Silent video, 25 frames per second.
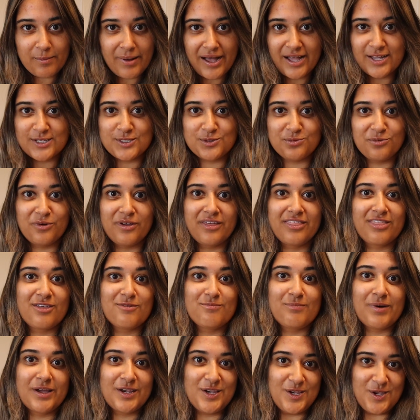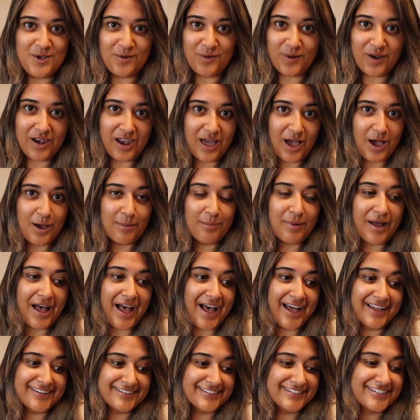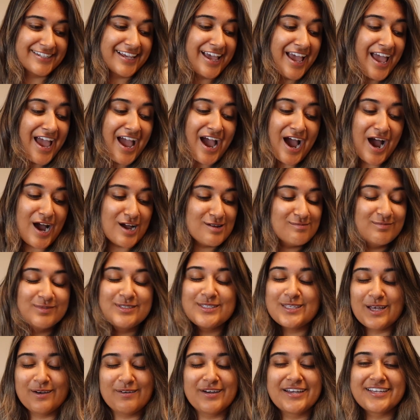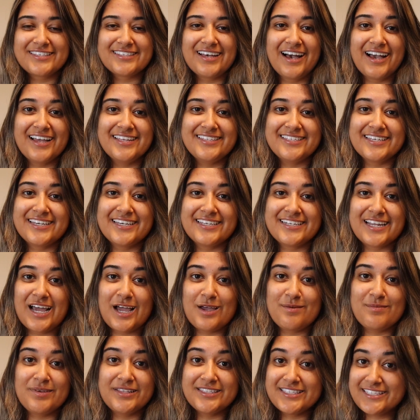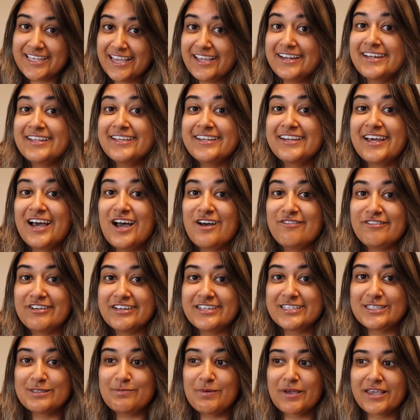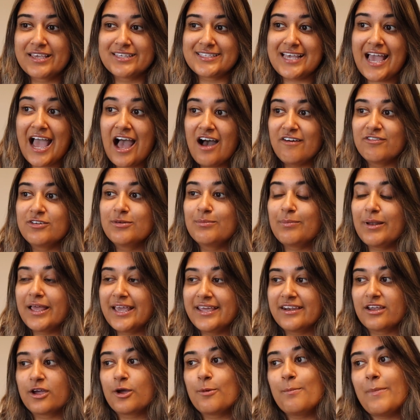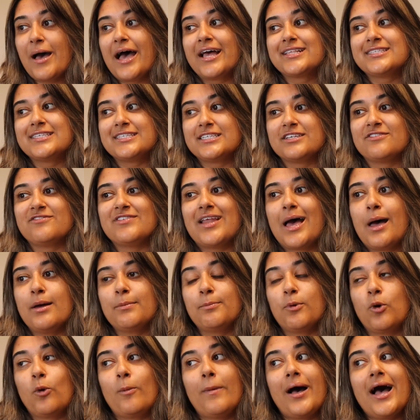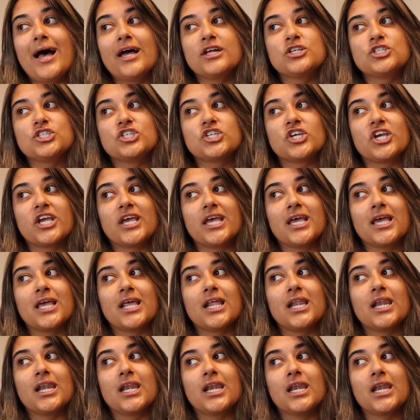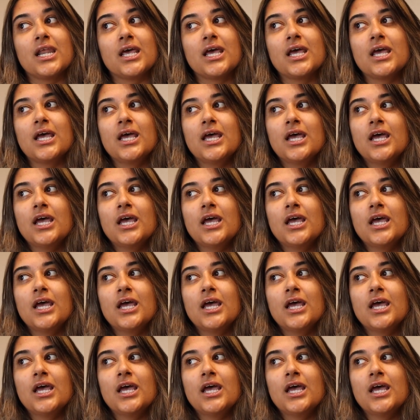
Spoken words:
match with my new club and I'm so excited. I'm insanely nervous because I haven't played a competitive netball match in